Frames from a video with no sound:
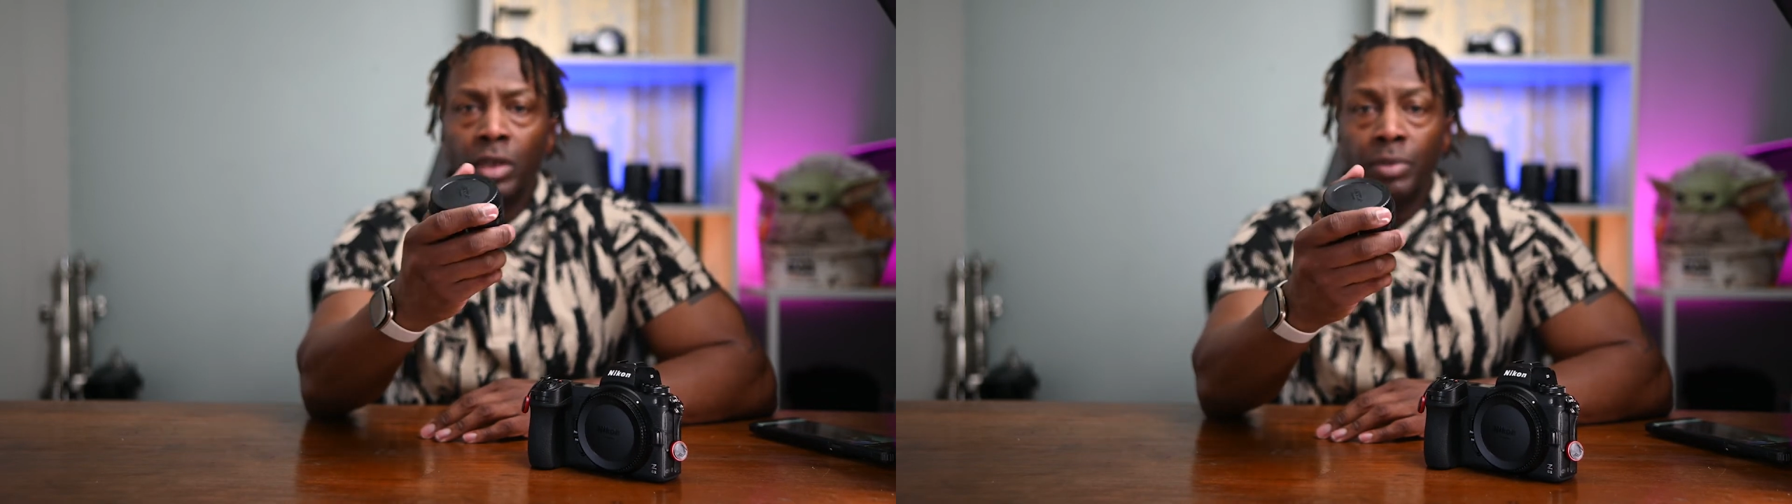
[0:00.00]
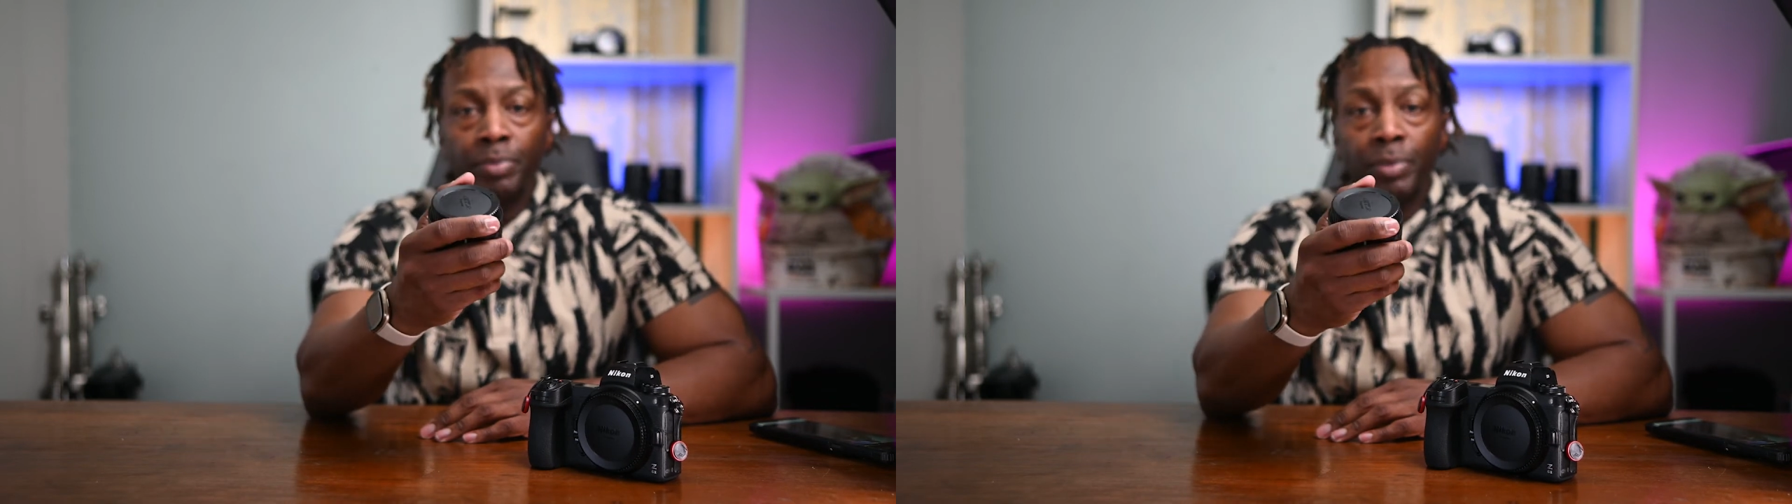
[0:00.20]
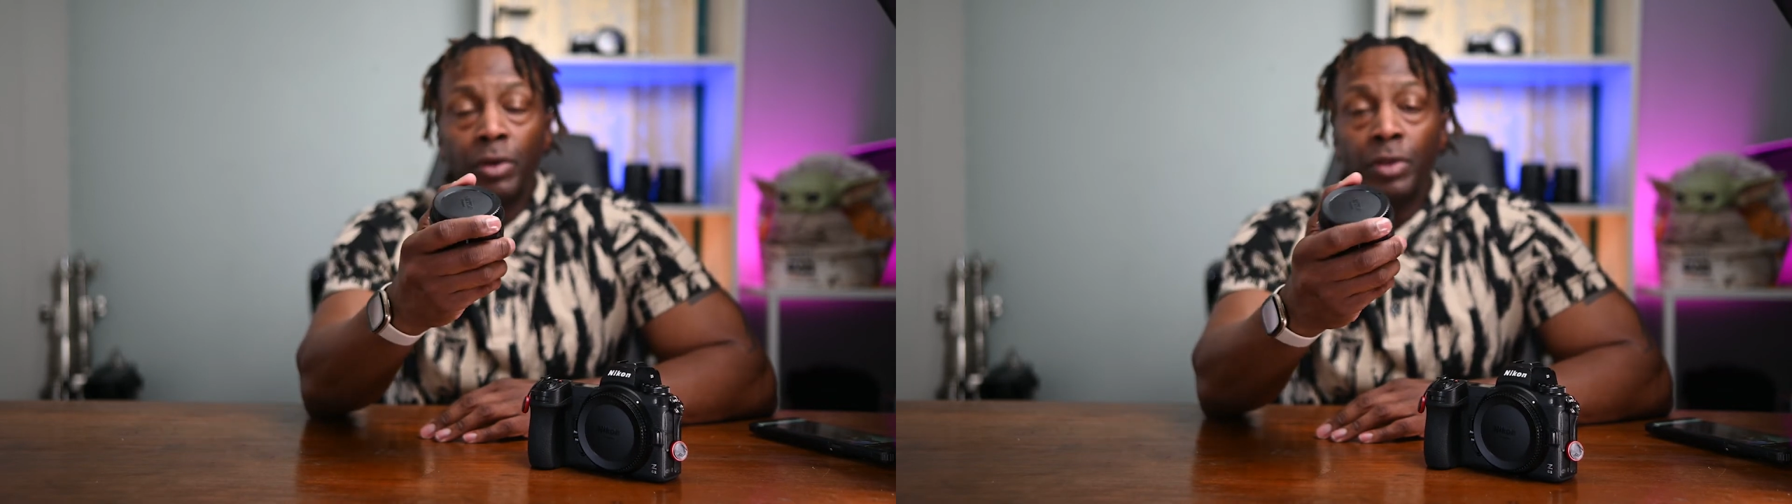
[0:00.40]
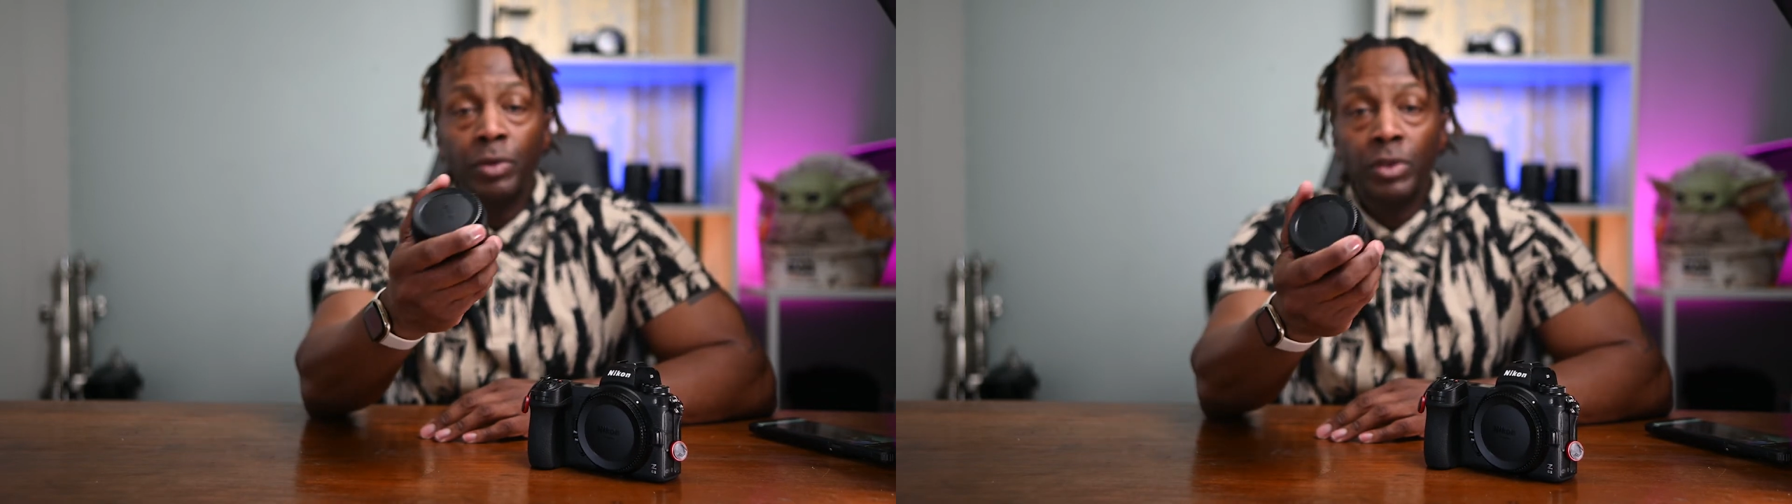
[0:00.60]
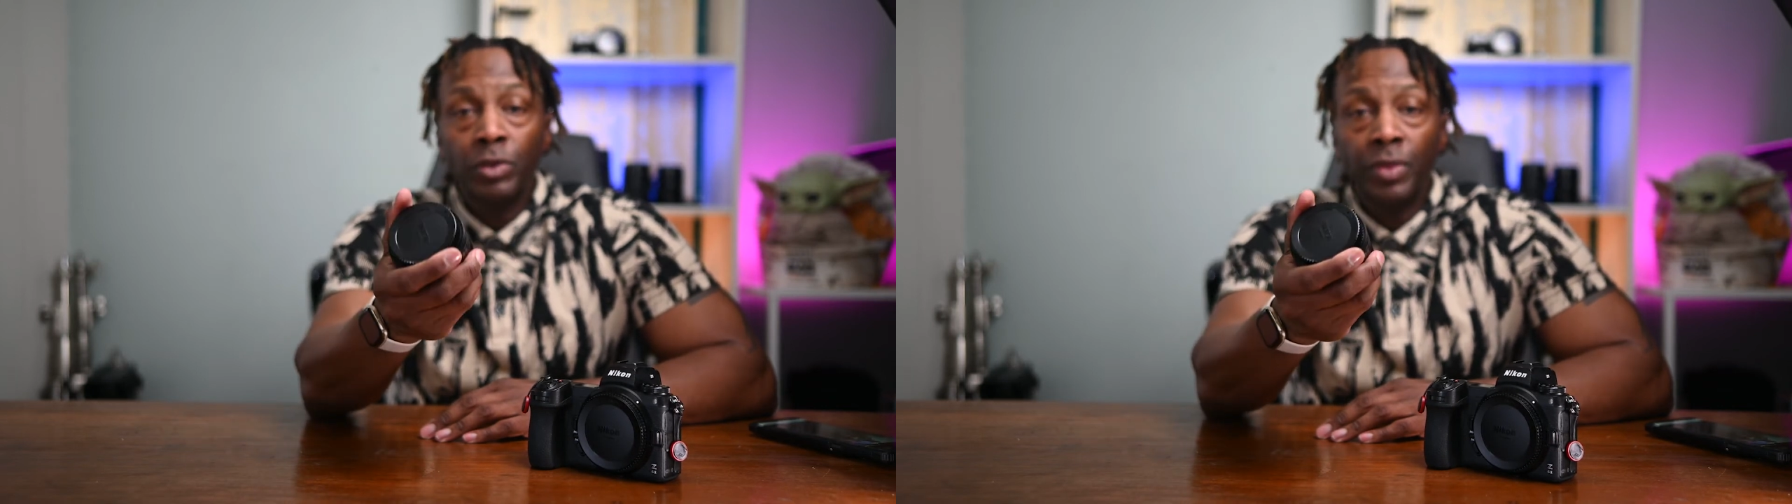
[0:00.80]
it's better than
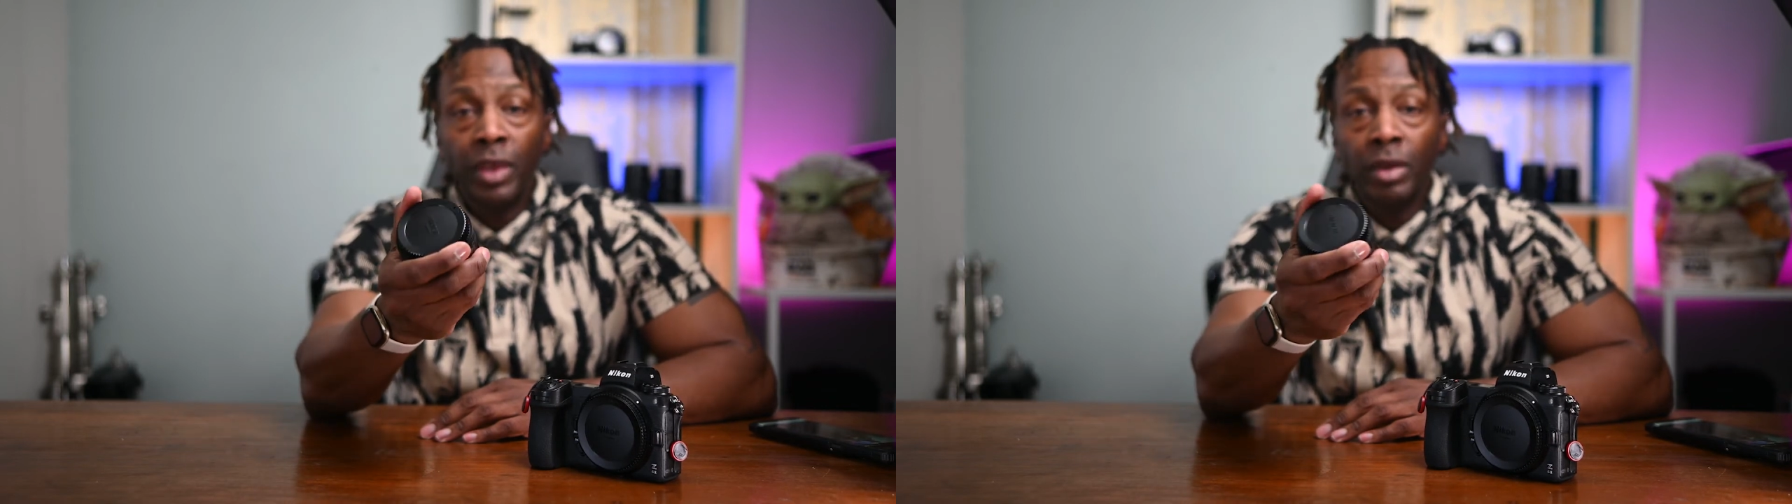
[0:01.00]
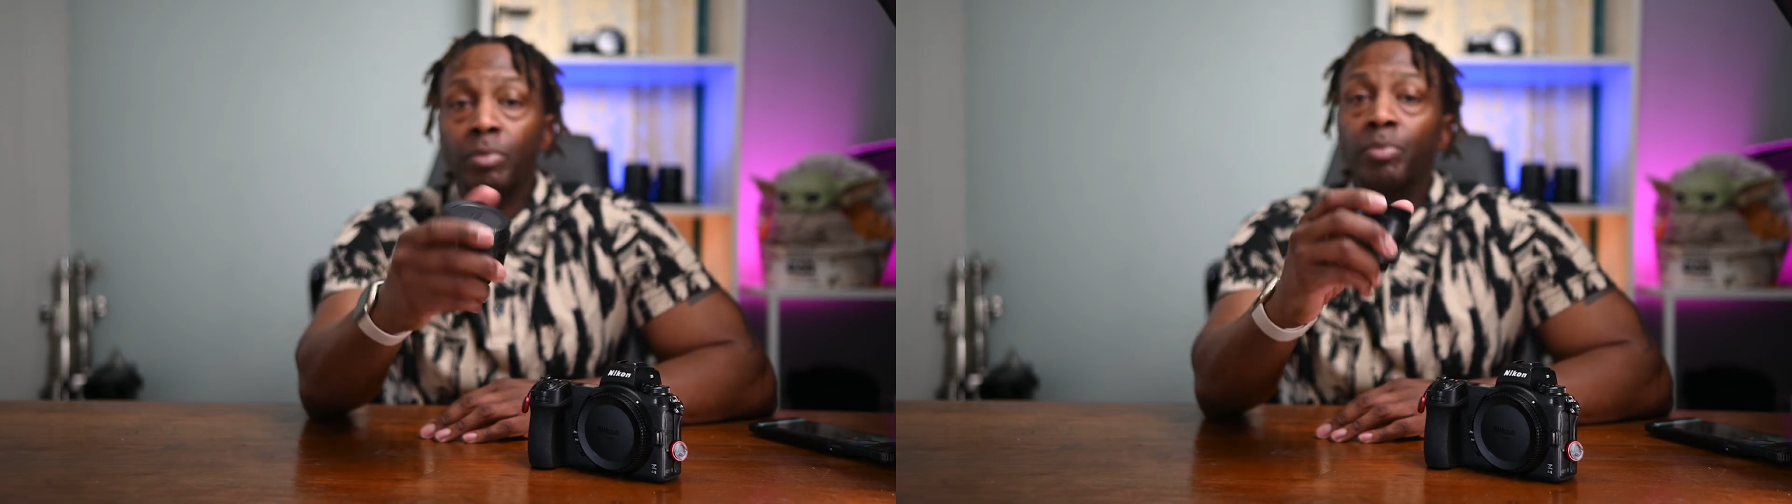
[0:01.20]
what you think,